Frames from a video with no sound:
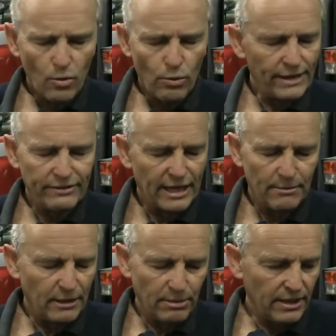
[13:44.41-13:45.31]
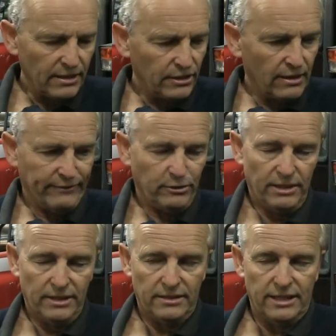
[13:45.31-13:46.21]
whatever that may be, you have to
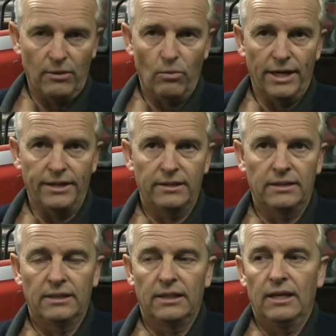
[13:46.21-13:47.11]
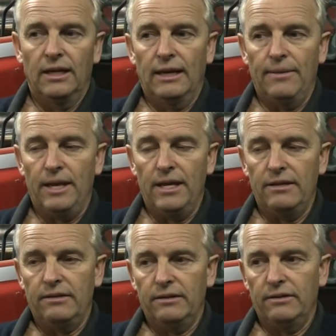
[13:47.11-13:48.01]
be at tier one, and
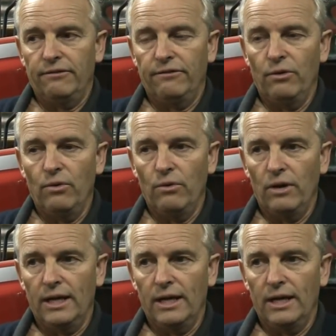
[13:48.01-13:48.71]
then for